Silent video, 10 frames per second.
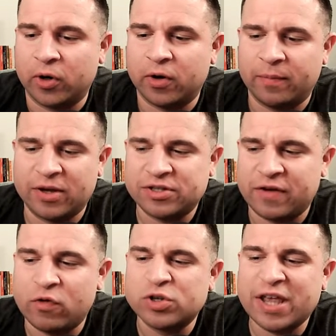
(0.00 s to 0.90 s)
And basically, if you
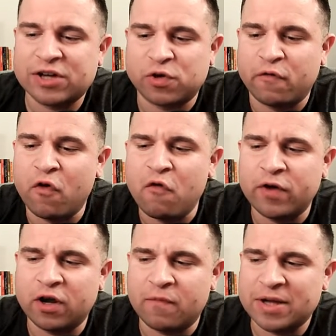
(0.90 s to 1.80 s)
want to see the actual full
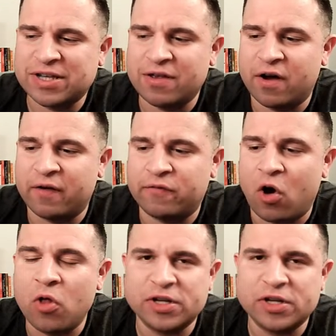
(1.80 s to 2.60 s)
video, basically of all these